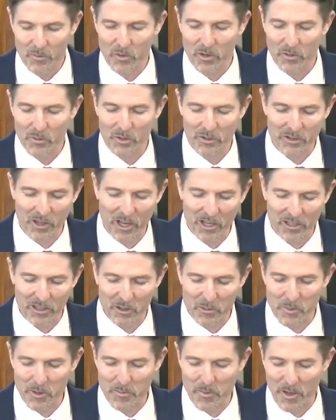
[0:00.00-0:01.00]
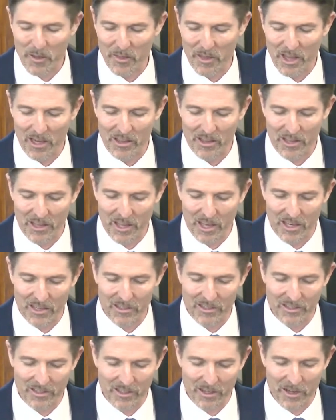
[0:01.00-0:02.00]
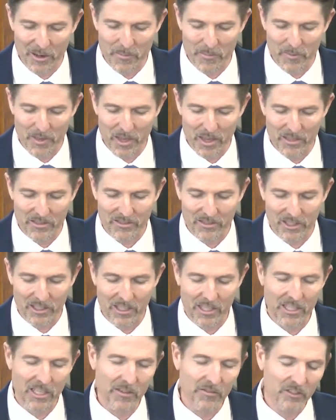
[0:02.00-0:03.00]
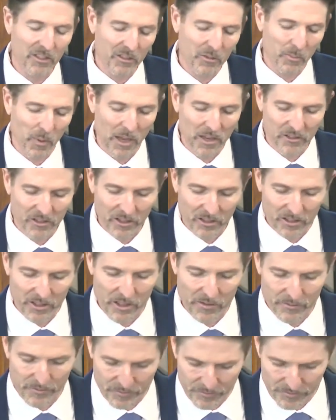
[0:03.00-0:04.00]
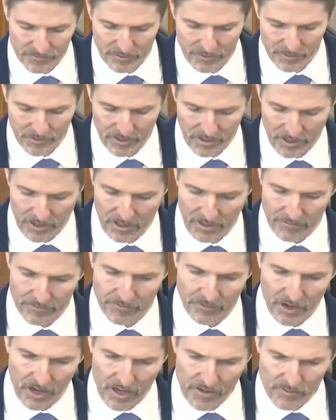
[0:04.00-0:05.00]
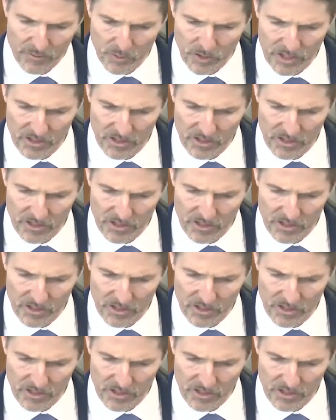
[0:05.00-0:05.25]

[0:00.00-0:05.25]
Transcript: we'll talk a little bit about that at the end as he gives us basically five